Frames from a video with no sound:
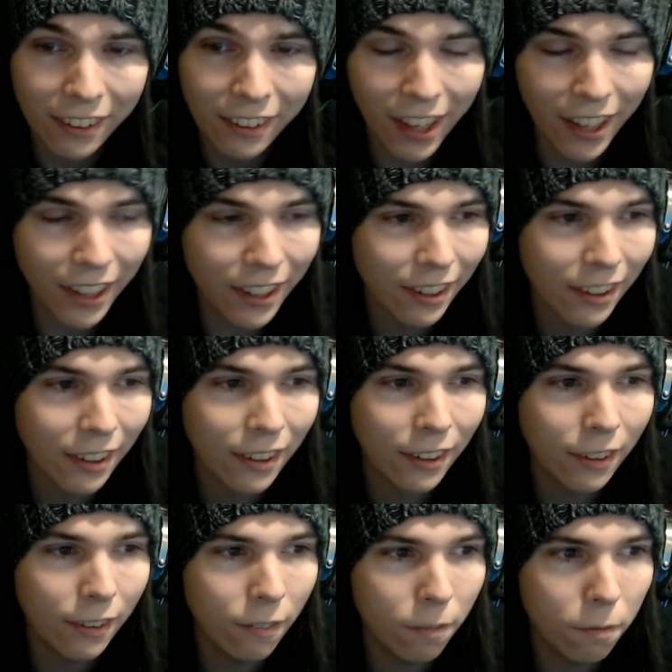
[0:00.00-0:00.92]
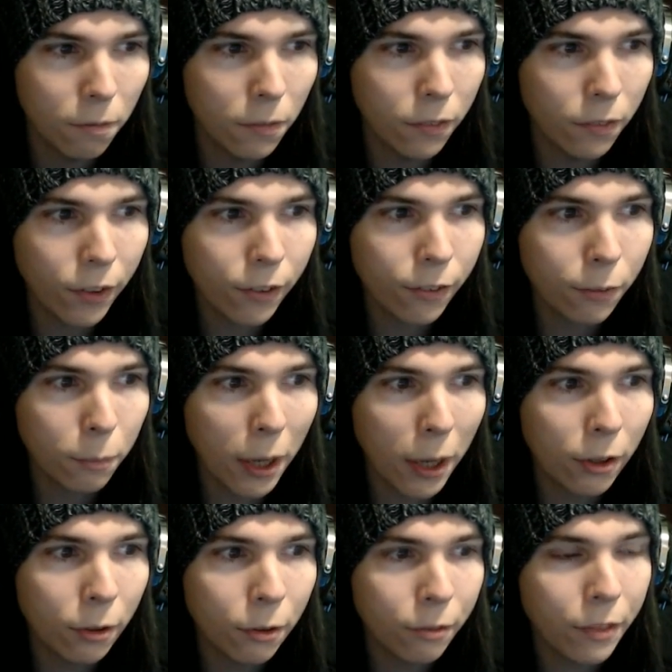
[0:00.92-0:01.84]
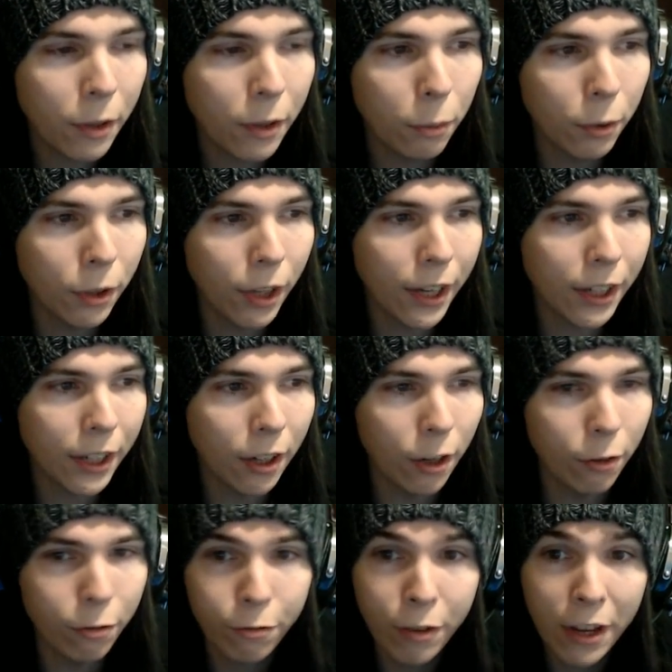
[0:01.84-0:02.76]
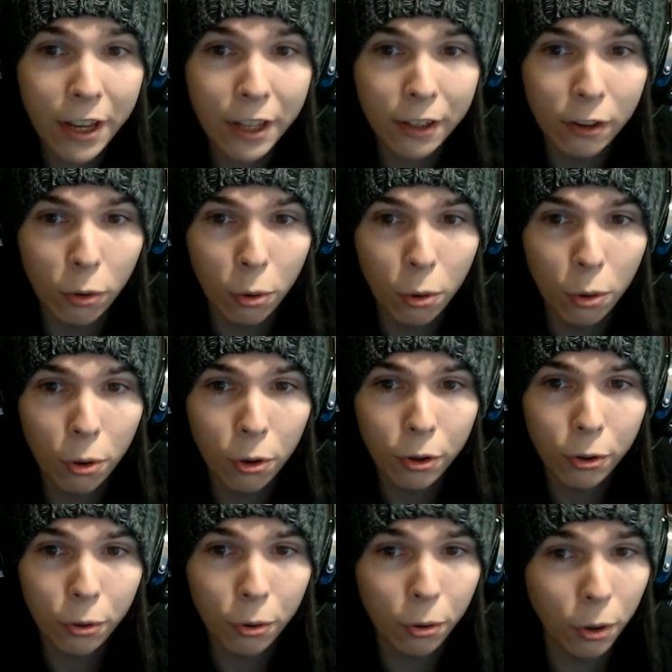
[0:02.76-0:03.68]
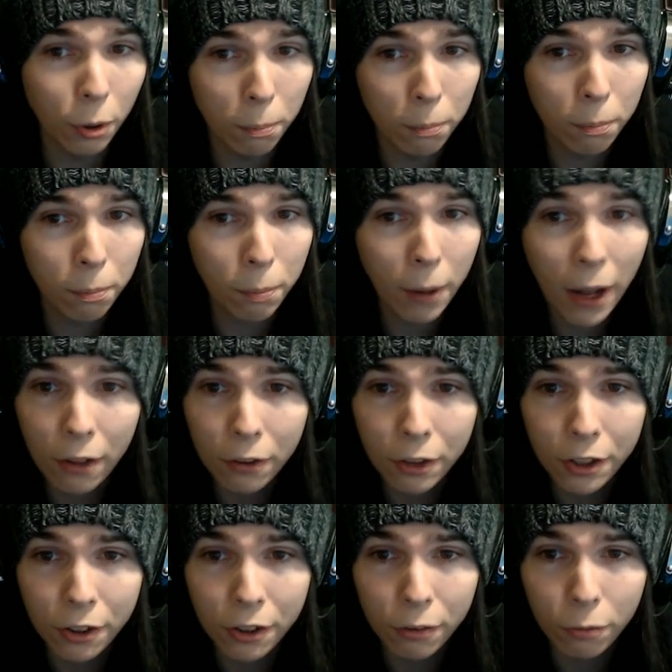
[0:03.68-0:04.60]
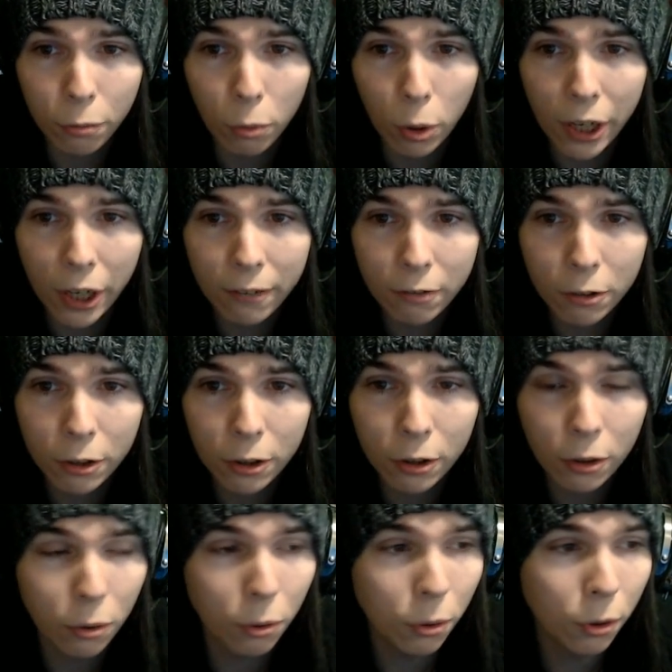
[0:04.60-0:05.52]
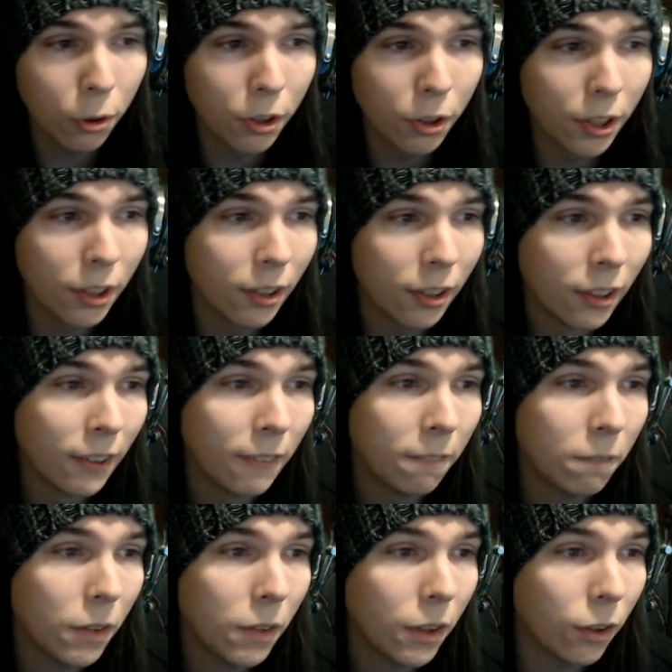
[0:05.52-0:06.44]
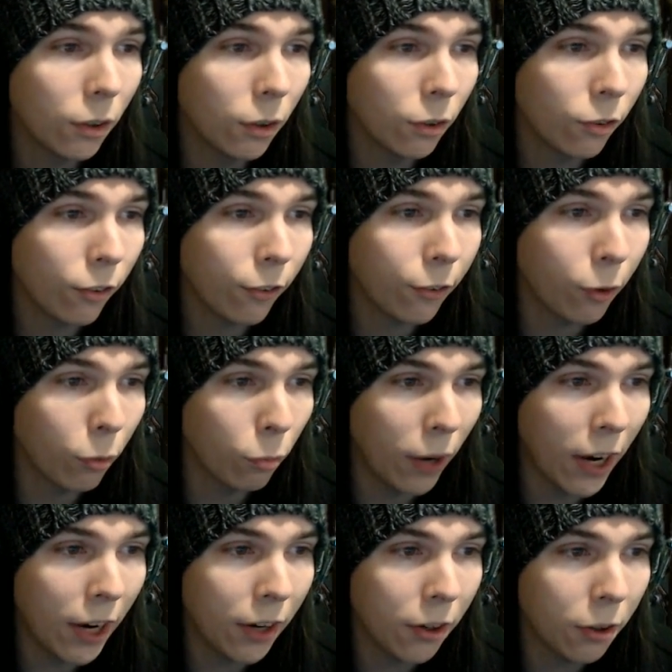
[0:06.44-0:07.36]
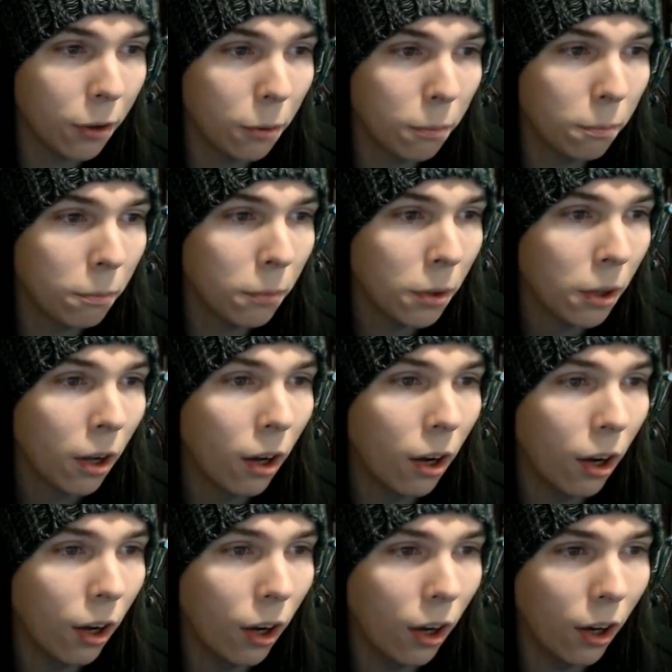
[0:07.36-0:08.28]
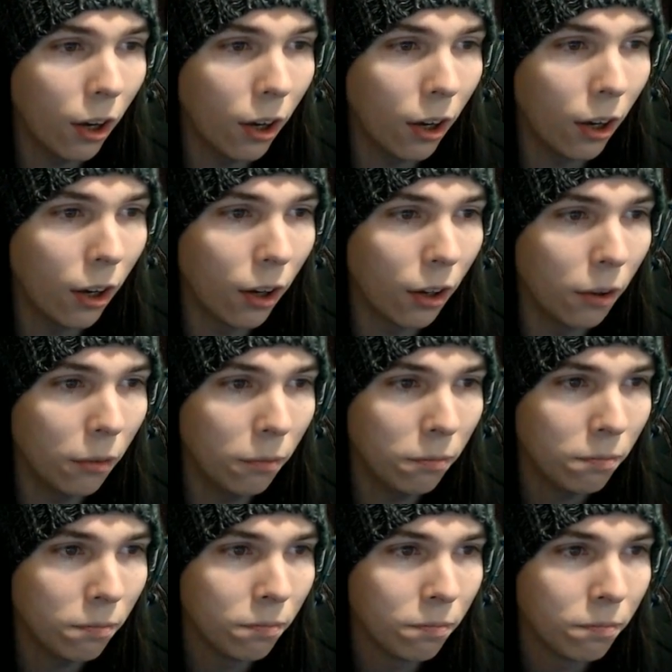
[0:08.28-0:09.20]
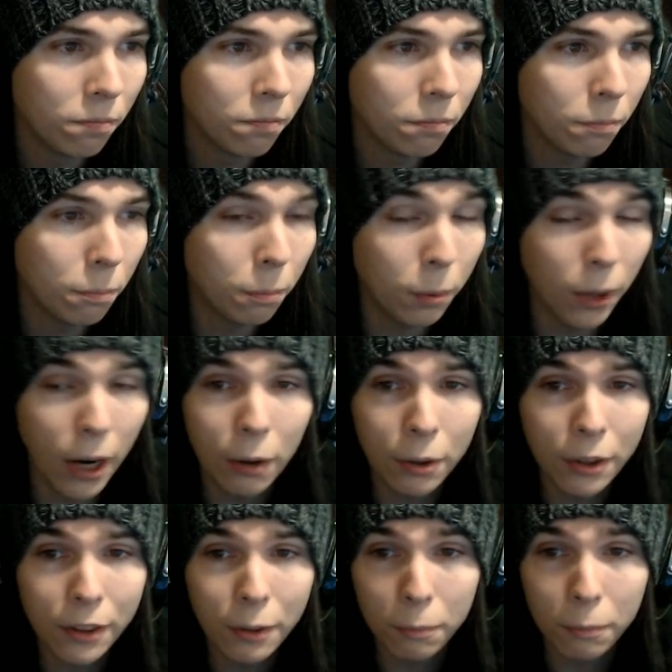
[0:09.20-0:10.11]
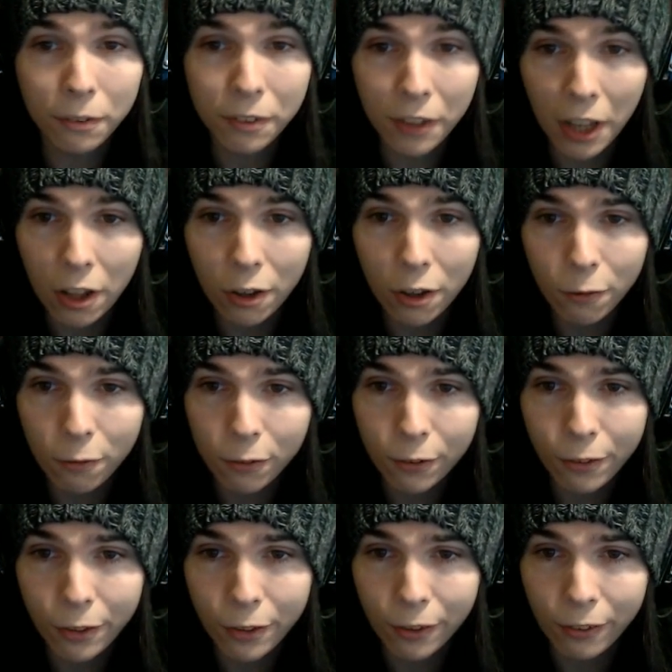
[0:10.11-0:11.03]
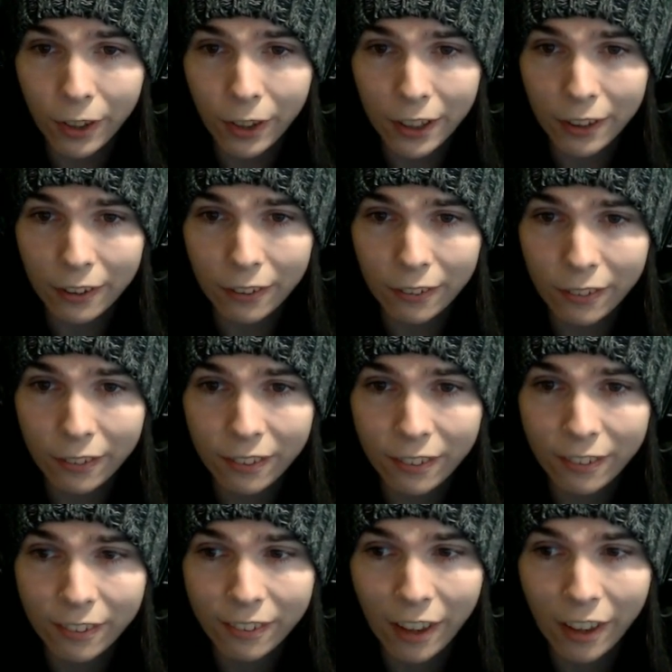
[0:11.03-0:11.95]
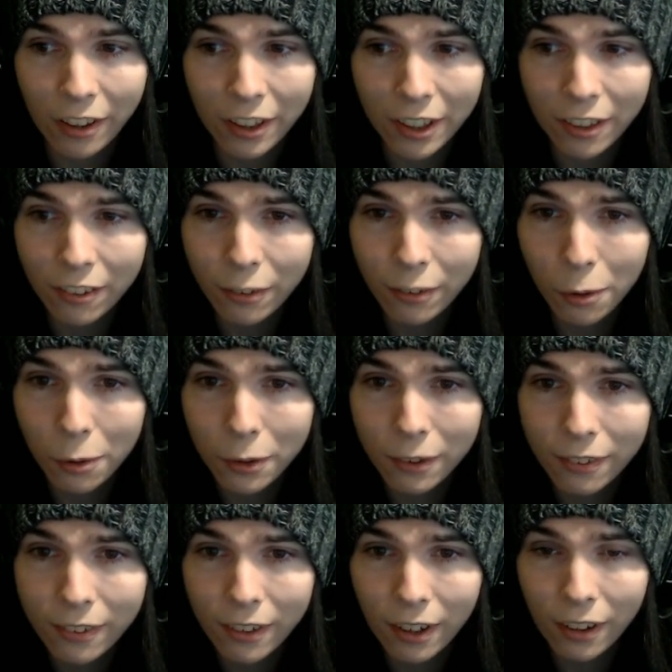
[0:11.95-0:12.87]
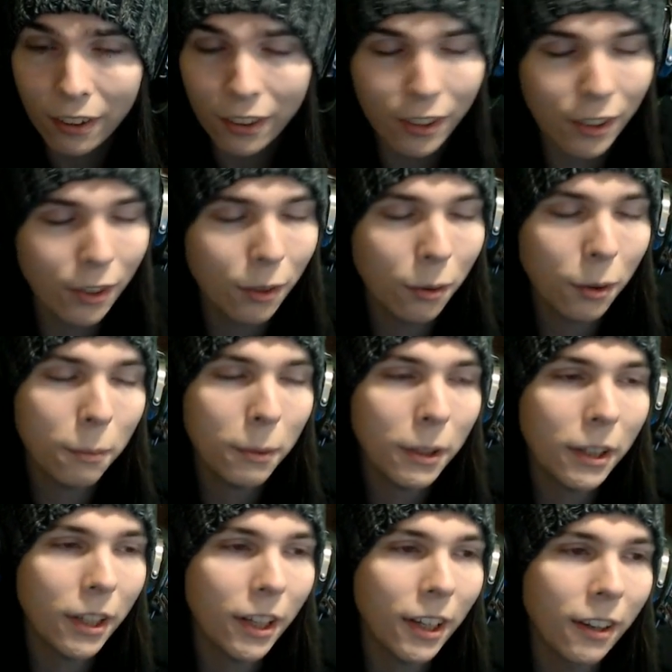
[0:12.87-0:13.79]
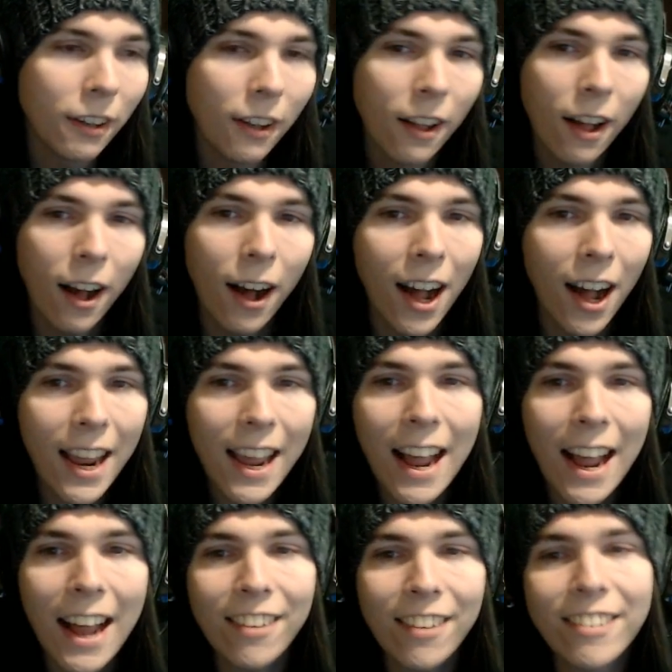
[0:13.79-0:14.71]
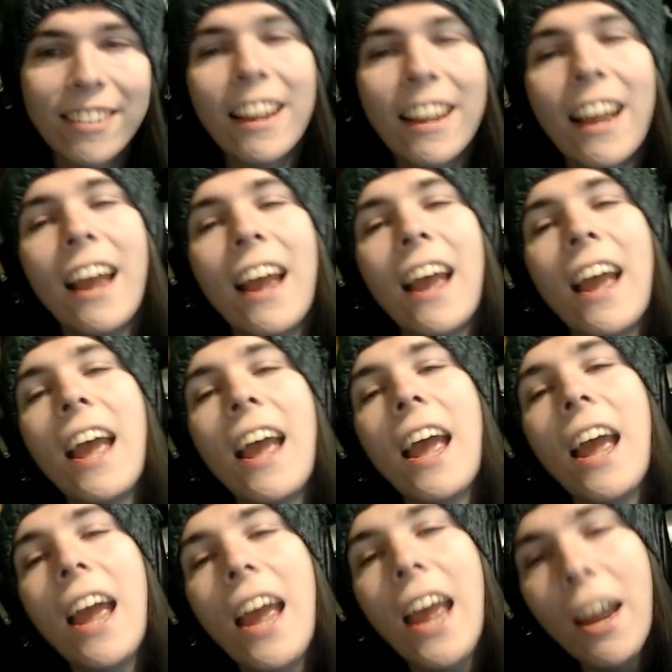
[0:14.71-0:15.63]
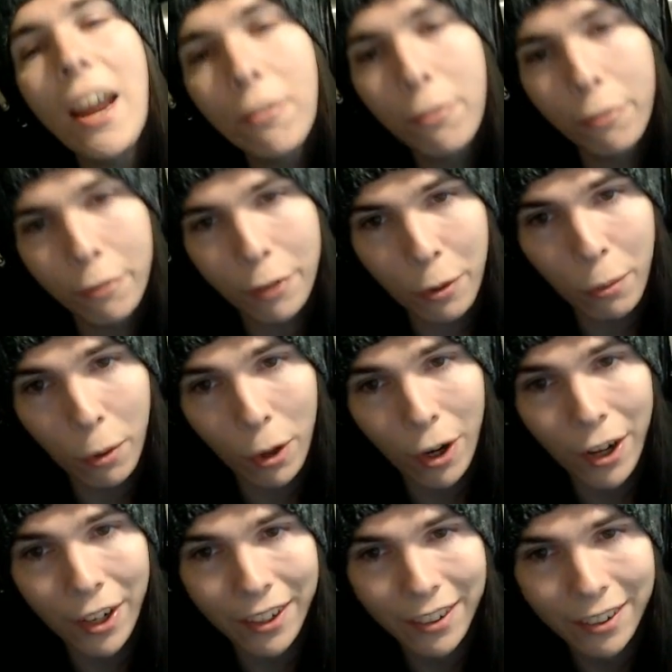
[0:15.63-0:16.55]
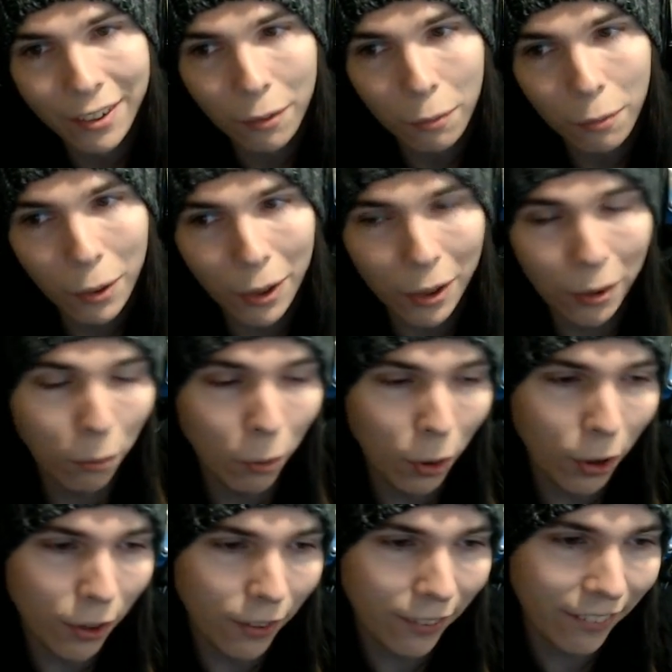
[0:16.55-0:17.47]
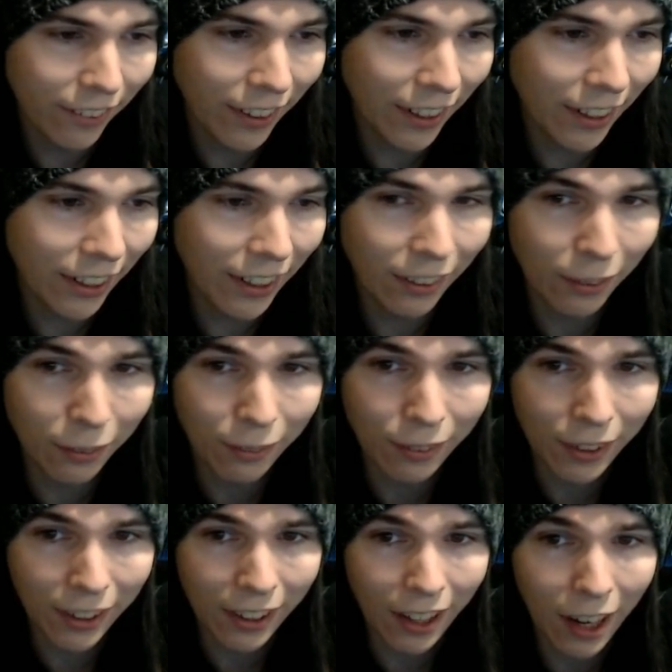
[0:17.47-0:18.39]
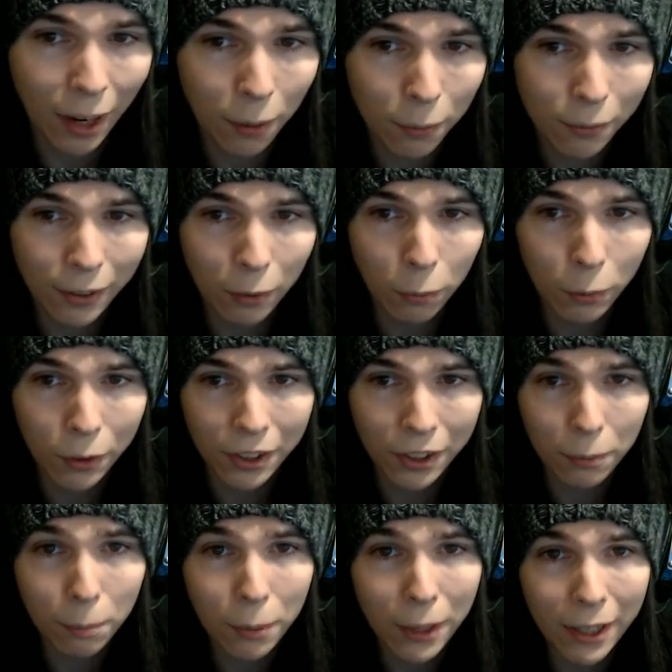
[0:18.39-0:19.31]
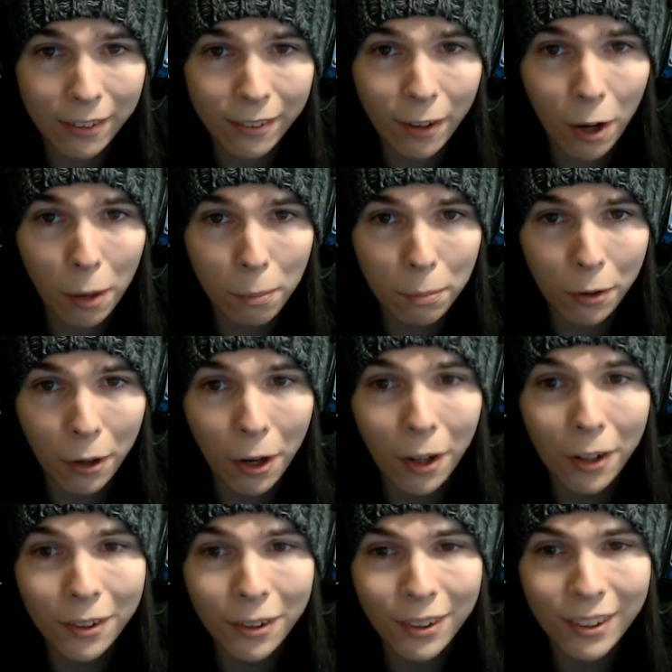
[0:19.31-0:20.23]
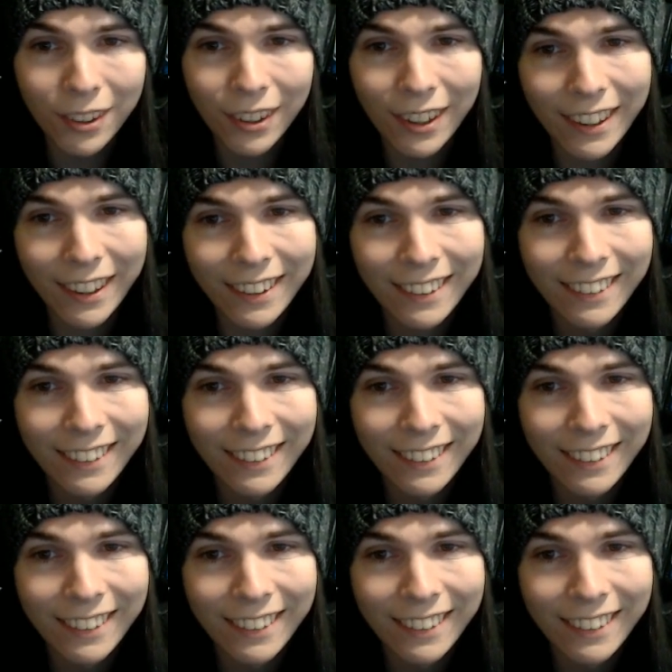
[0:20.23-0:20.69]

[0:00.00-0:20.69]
Like, doesn't matter if they were like a Fey Lord or a Paladin of whatever, or a, you know, just a random brownie themselves that's like selling stolen stuff. You know what I mean? Like, I asked everyone where it was, and I was like willing to pay top dollar. Like,